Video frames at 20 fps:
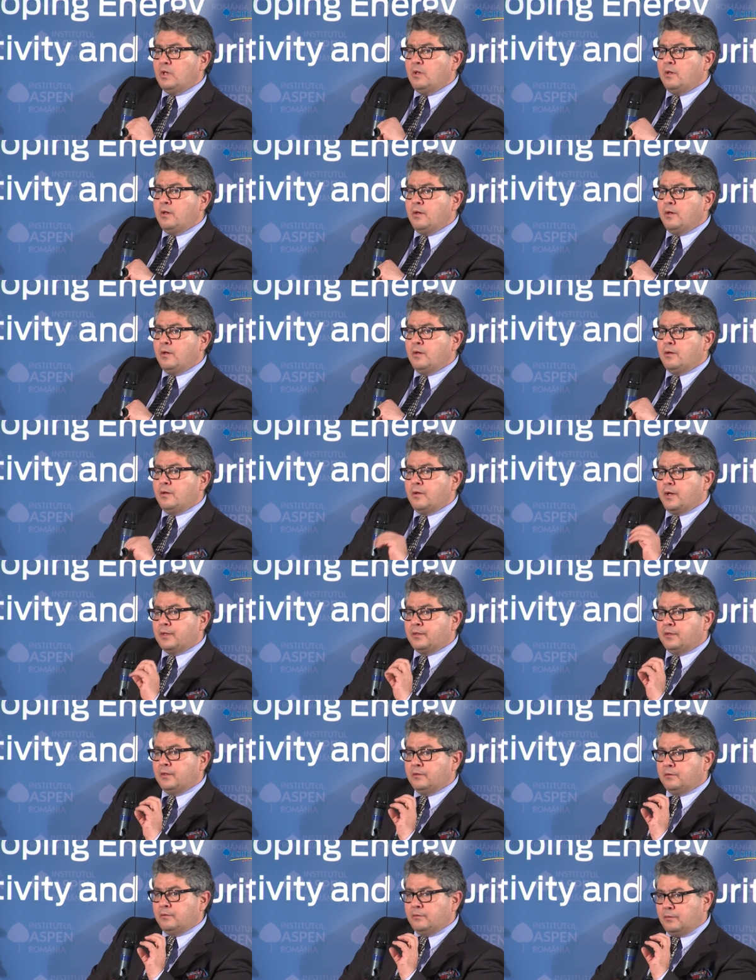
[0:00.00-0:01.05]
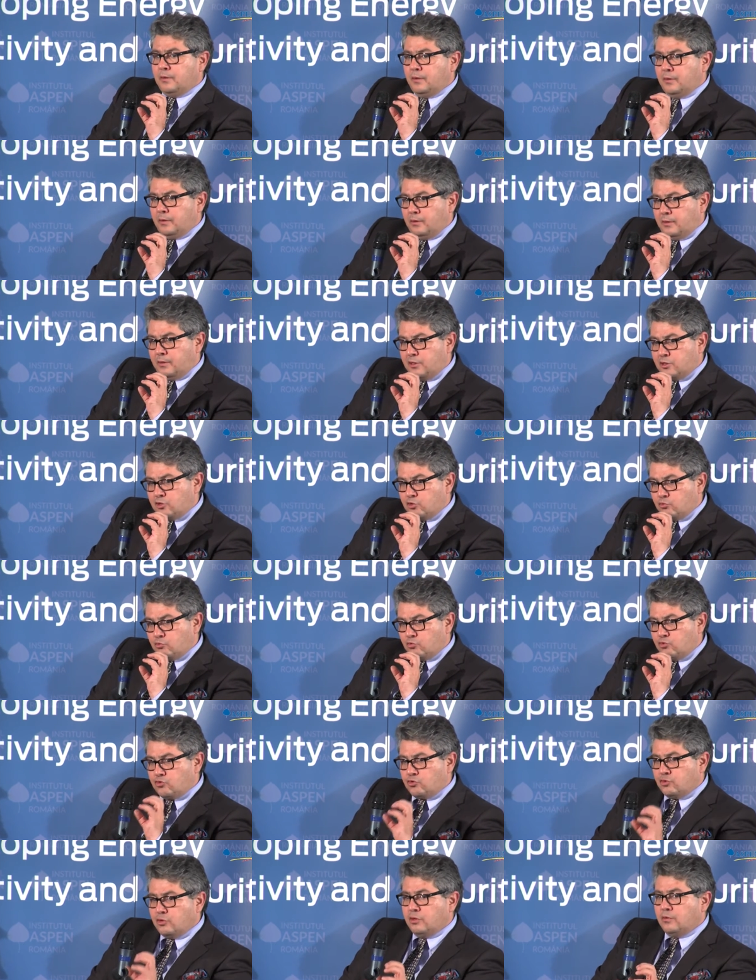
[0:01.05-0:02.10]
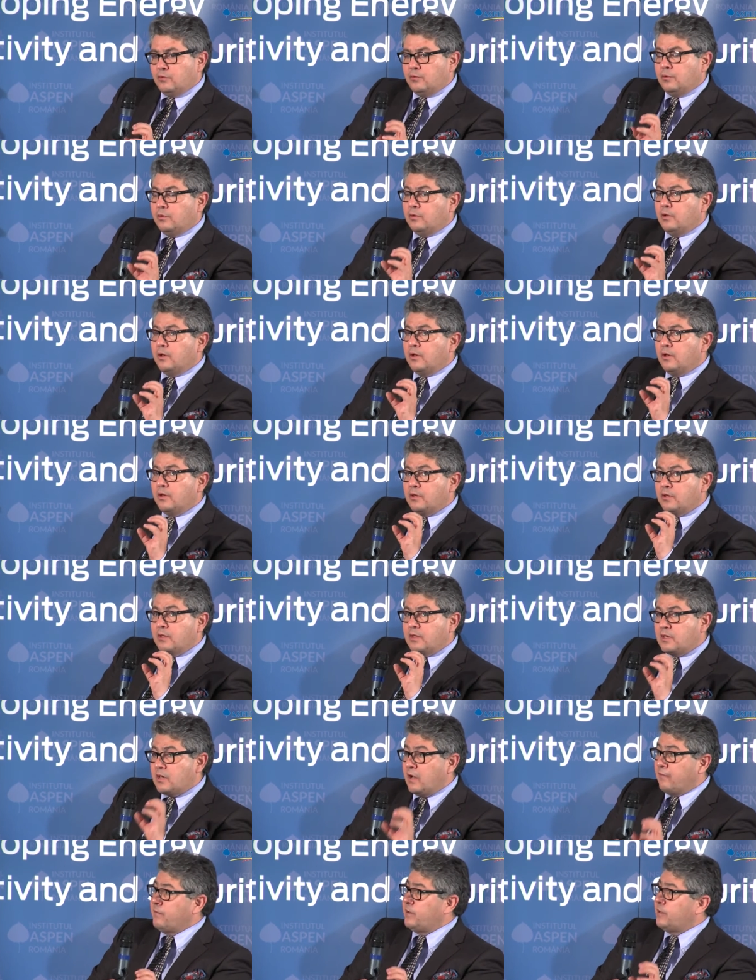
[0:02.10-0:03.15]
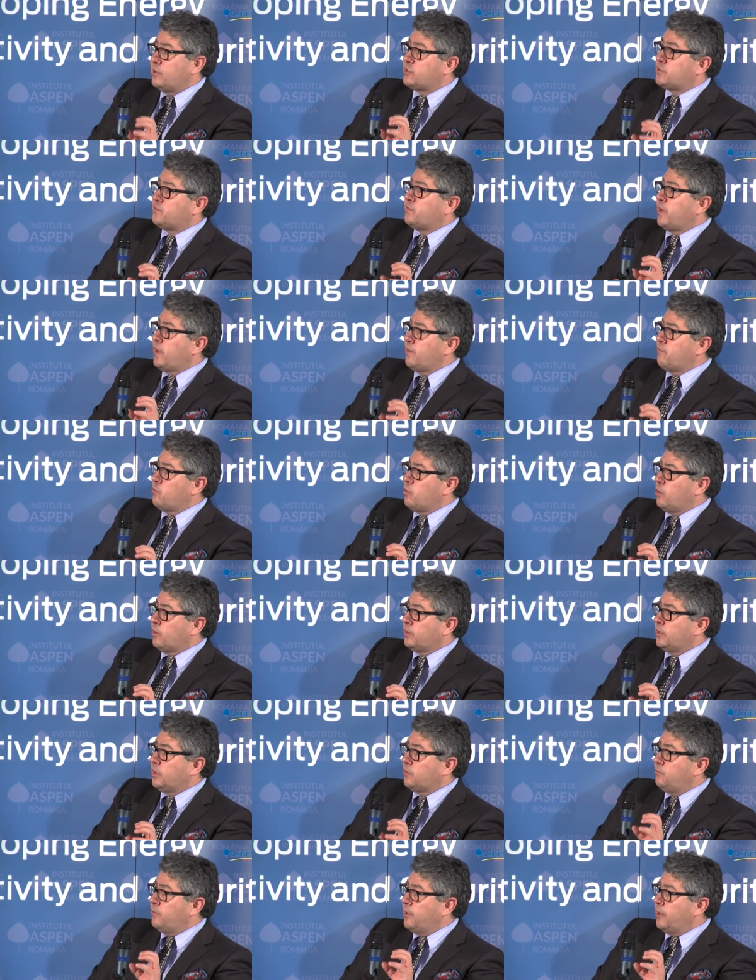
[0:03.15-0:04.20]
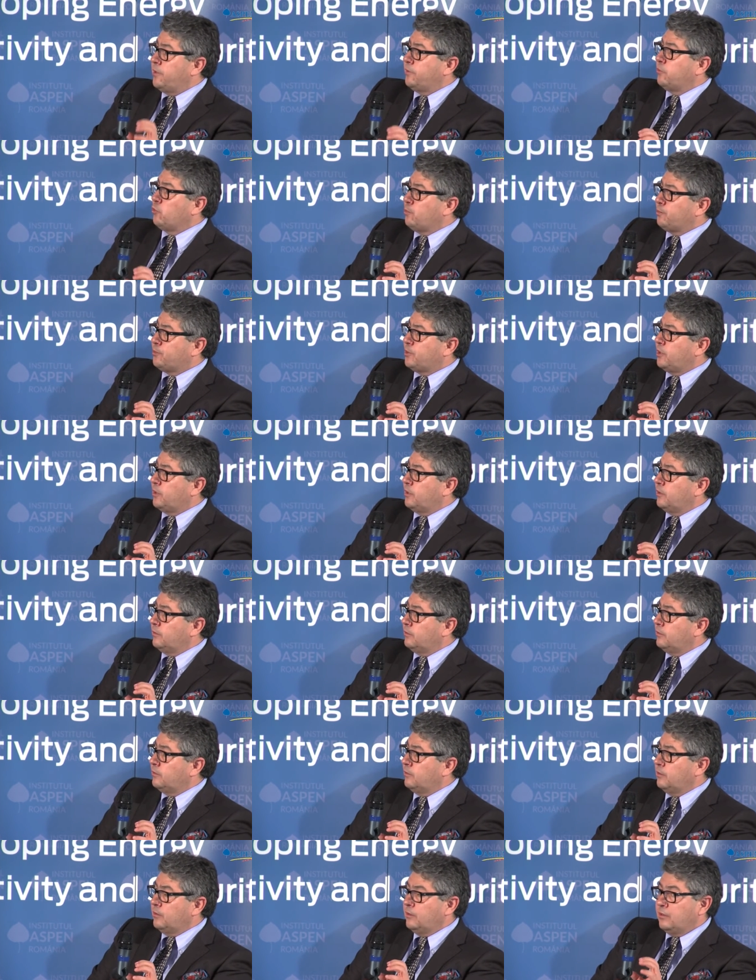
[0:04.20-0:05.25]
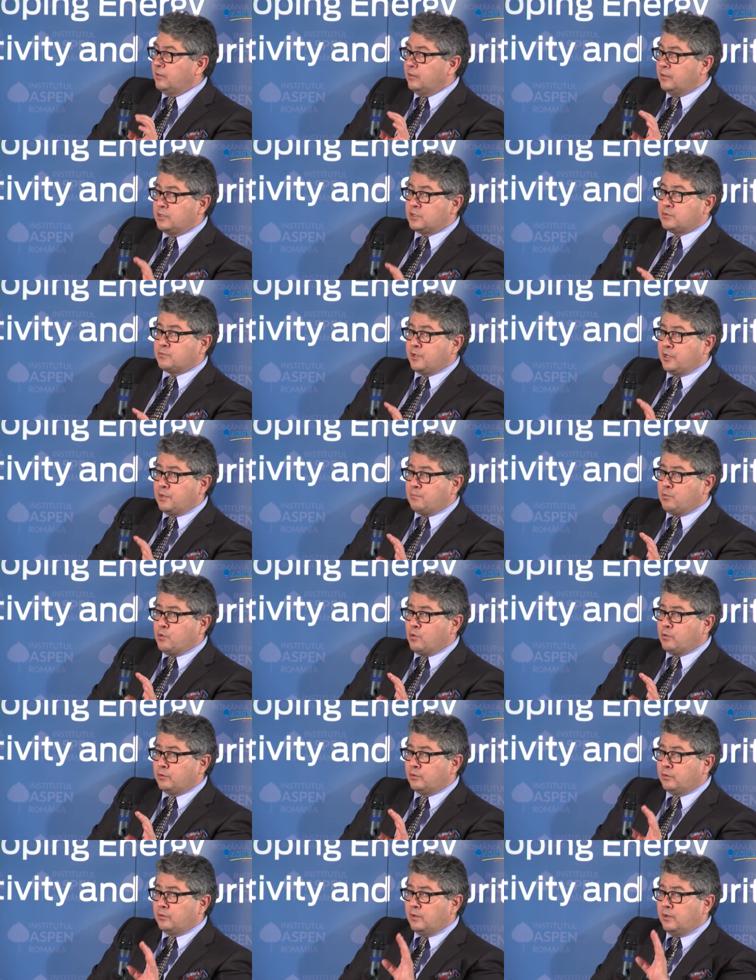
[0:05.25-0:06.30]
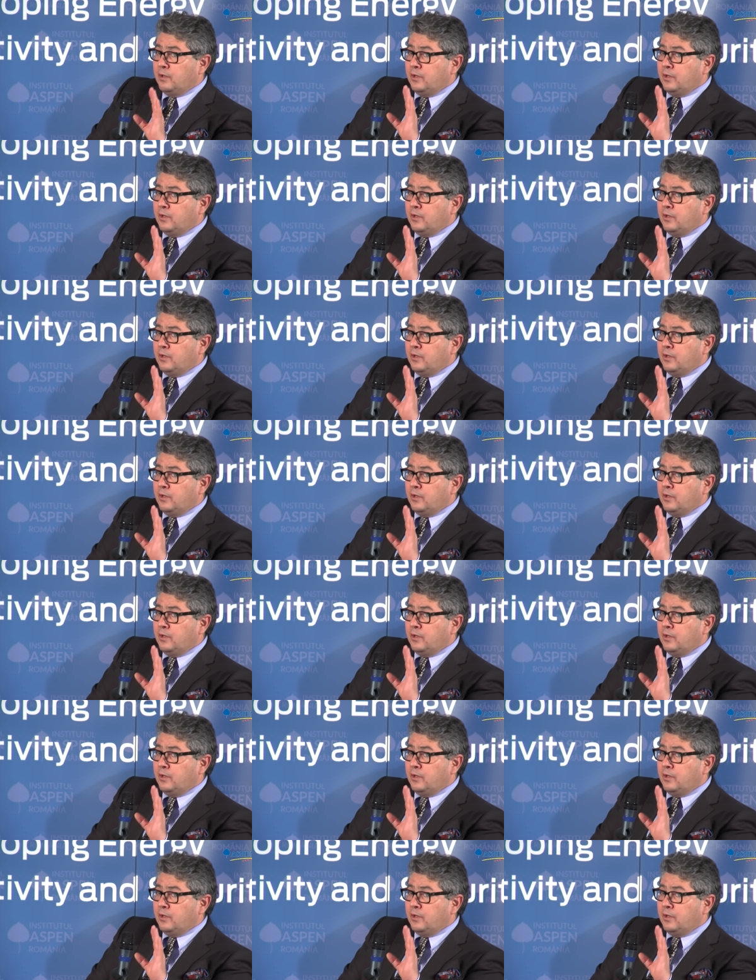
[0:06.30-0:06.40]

I think the institutional governance framework that we are adopting is very important.